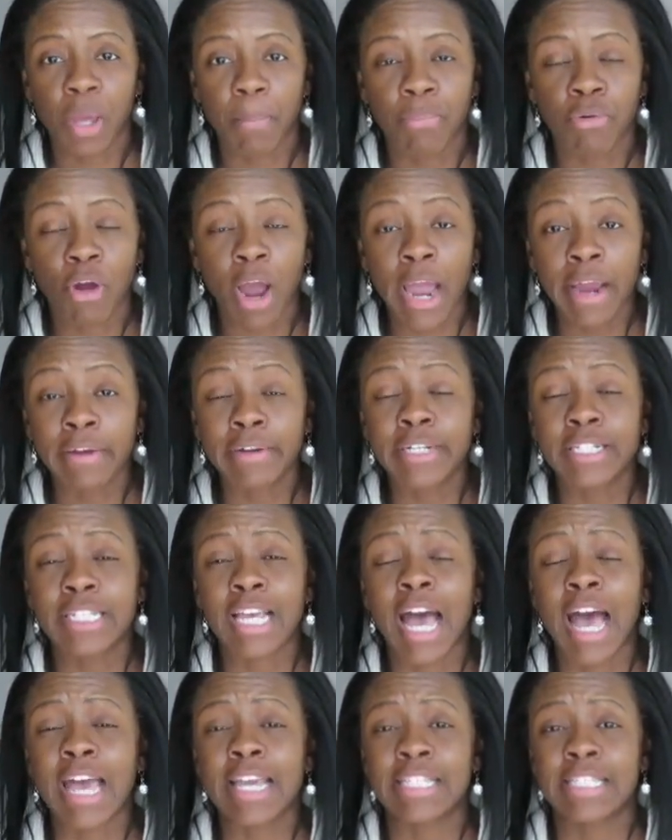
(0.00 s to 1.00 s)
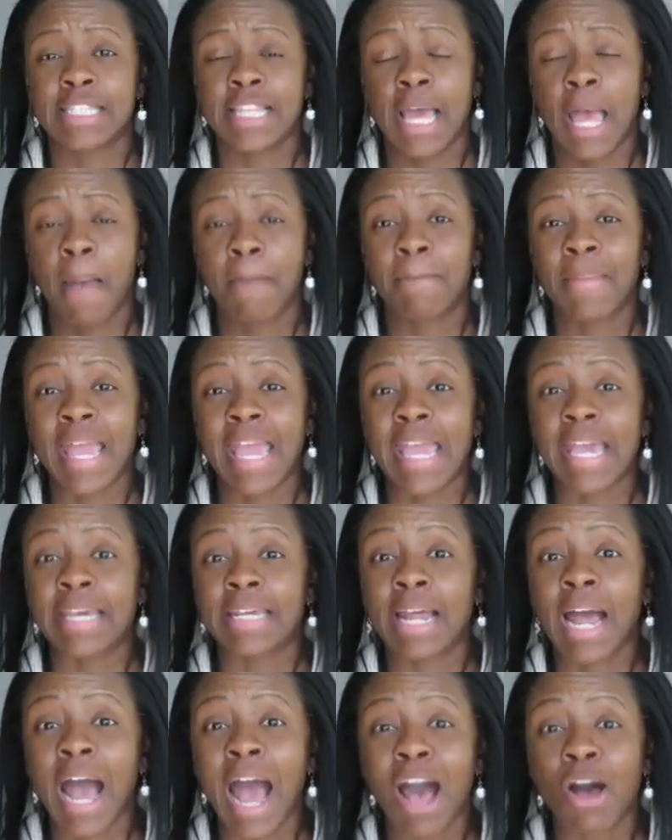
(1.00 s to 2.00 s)
prioritize them
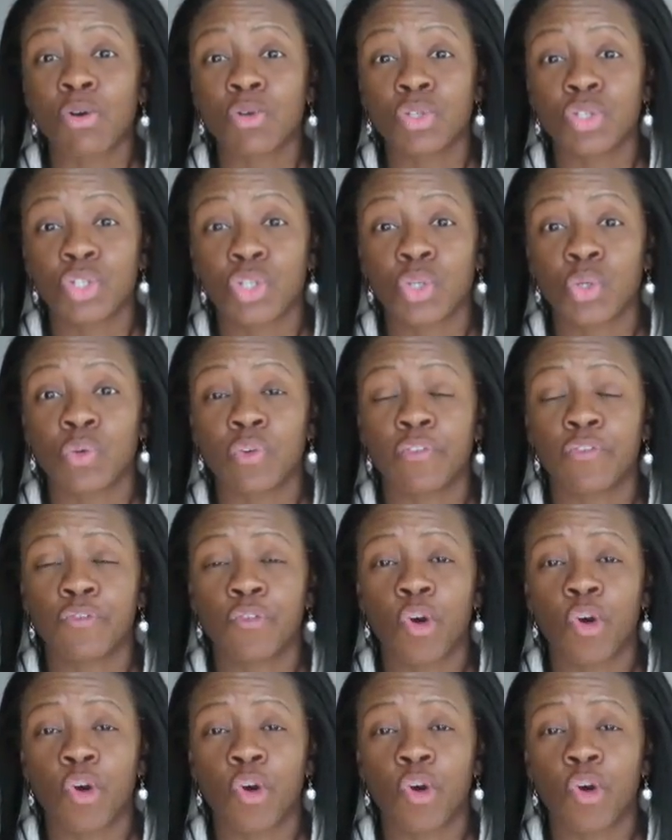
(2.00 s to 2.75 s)
and how to